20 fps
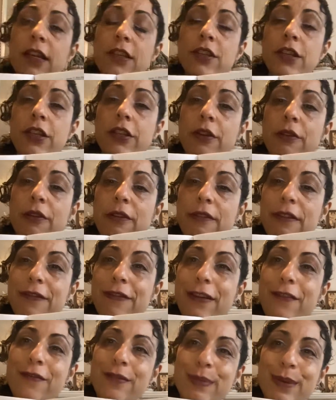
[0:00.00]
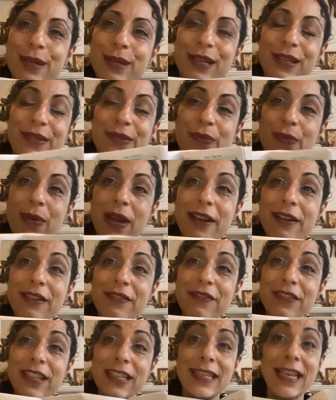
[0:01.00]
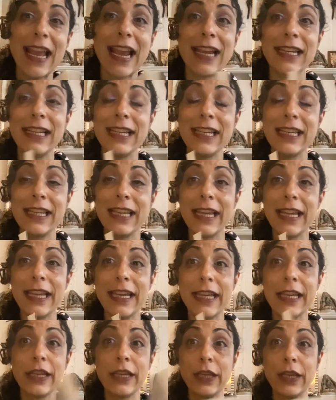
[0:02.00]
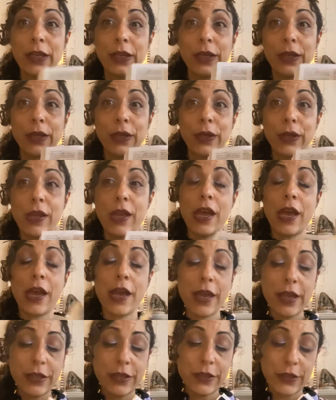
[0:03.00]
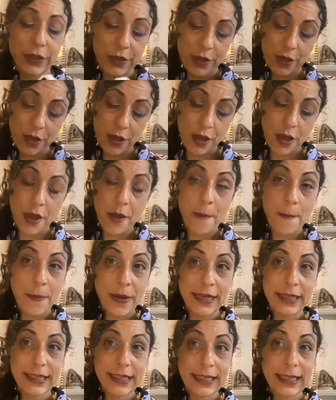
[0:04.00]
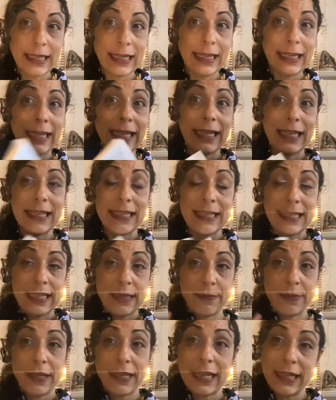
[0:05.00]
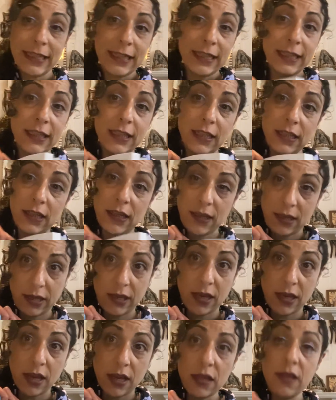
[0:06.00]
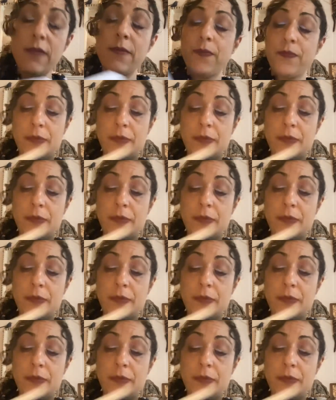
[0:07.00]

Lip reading: I don't know if everybody is aware of this 80-year curse, but it's clearly stipulated here,